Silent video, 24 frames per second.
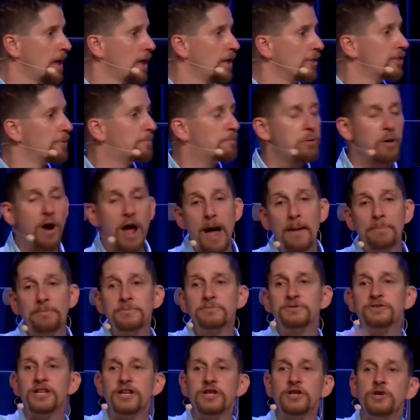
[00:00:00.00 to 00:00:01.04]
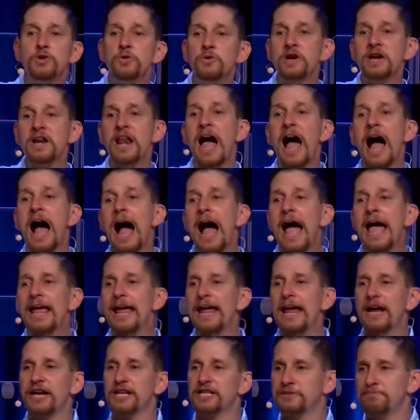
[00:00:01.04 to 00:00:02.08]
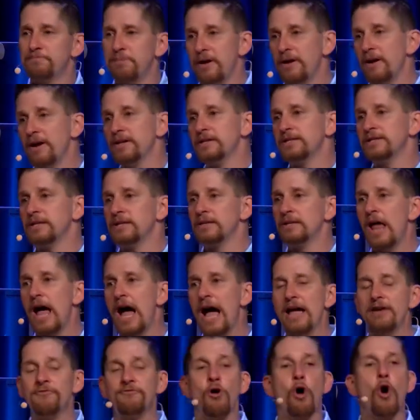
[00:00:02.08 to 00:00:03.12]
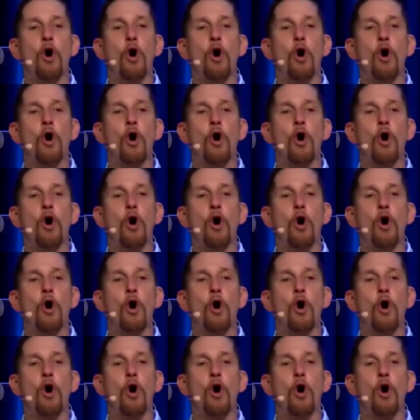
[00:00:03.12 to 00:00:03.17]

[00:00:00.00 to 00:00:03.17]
The problems that you and I experience in life